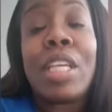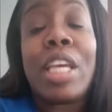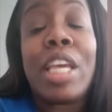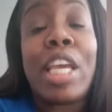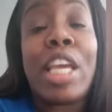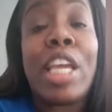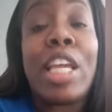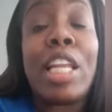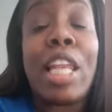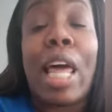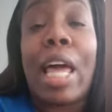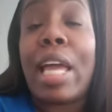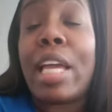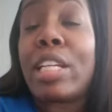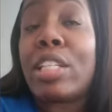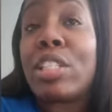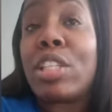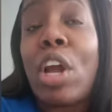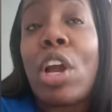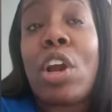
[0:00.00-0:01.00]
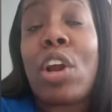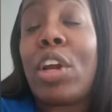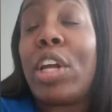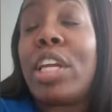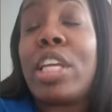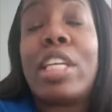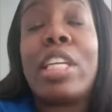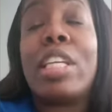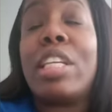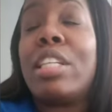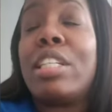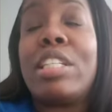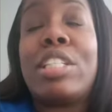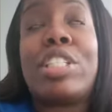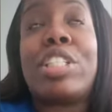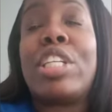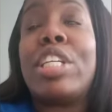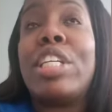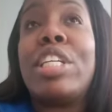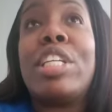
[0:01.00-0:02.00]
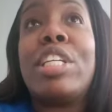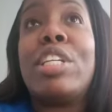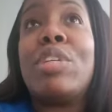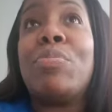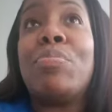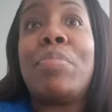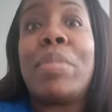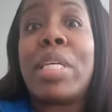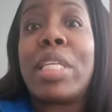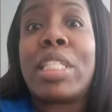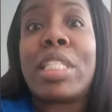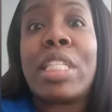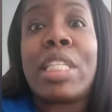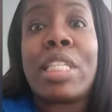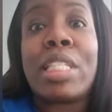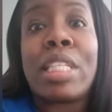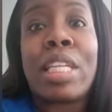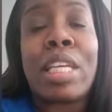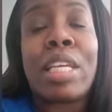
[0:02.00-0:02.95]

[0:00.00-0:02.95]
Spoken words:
he likes her. She misses